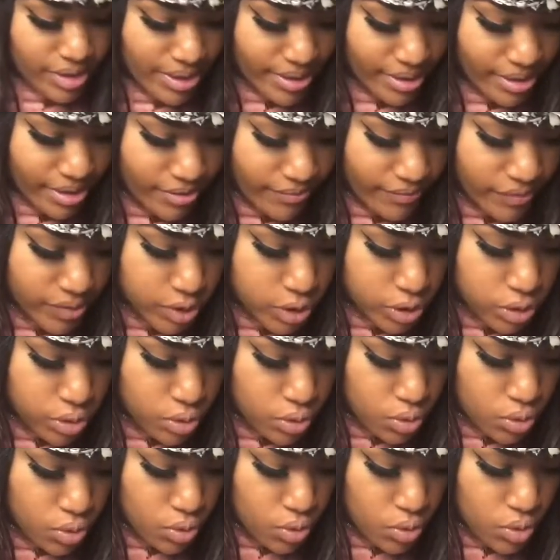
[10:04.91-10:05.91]
They give
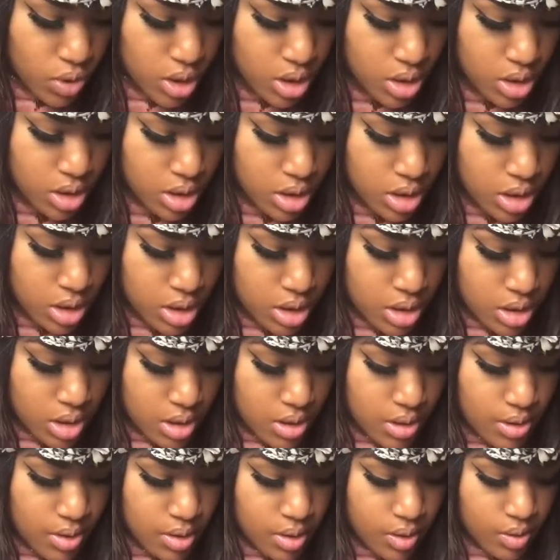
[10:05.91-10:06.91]
two
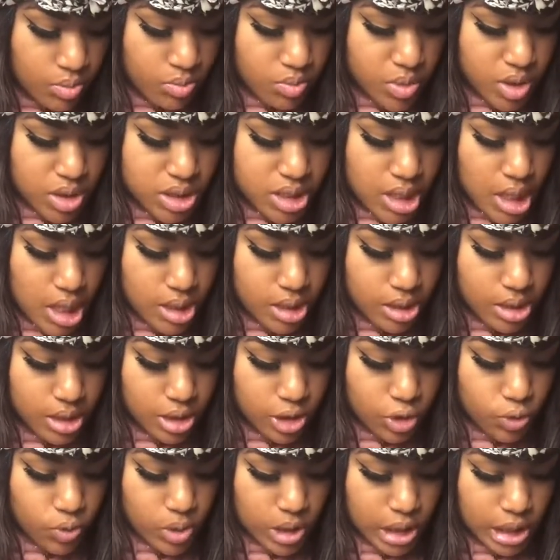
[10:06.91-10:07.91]
metallic
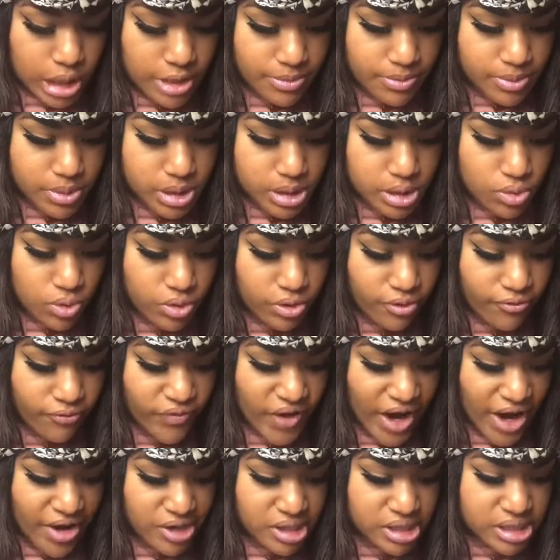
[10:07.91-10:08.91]
liquid lips on the
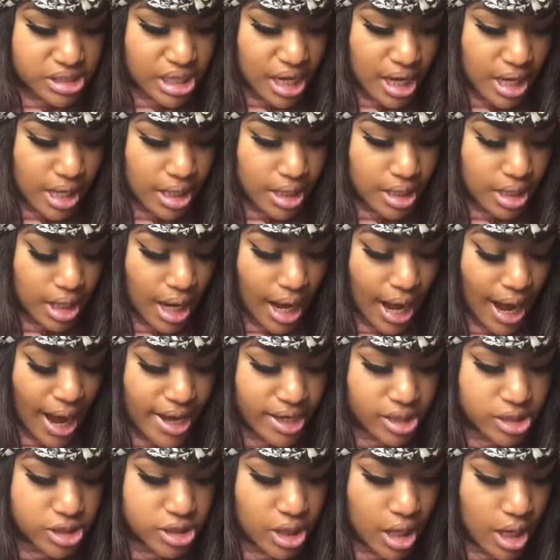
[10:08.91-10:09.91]
fire side, an
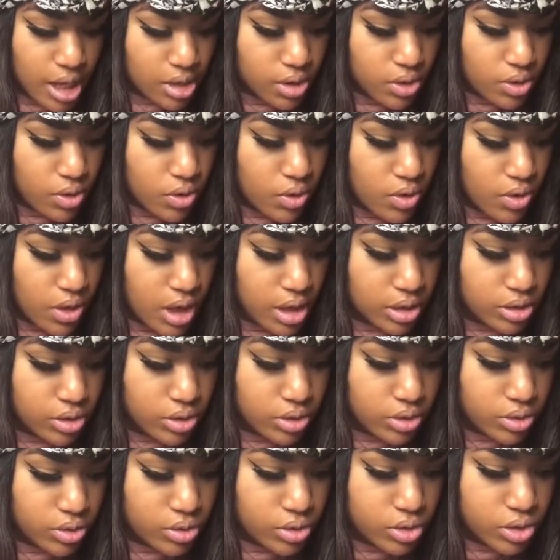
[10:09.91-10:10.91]

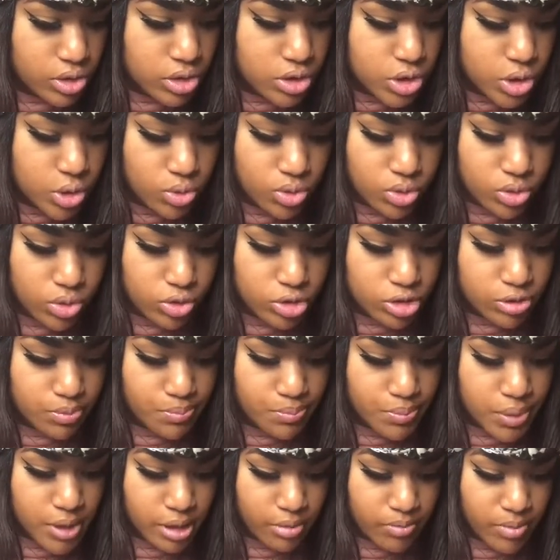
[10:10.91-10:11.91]
eyeshadow, two loose
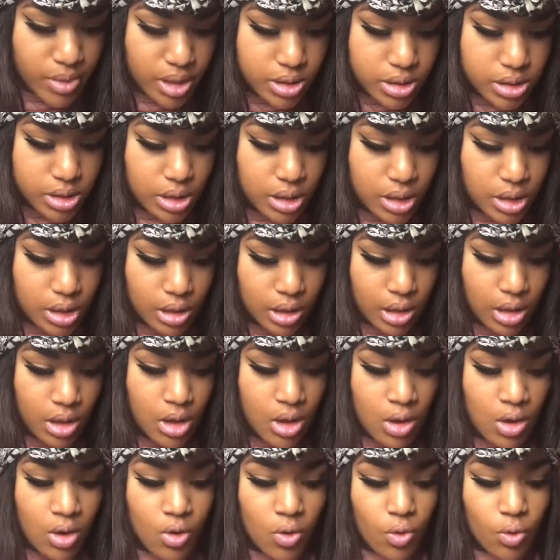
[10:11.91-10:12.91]
pigments, and
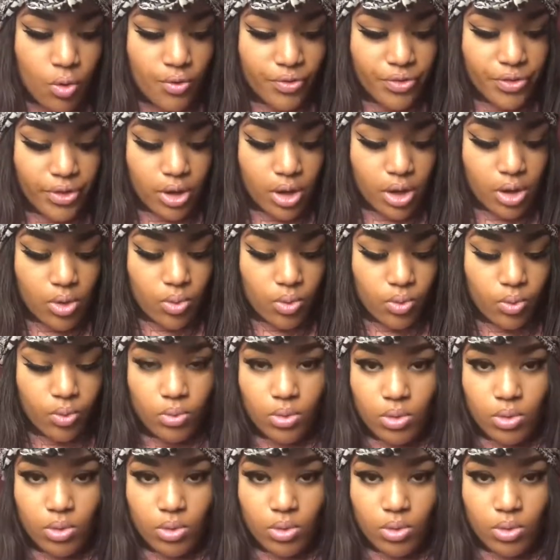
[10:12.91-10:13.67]
on the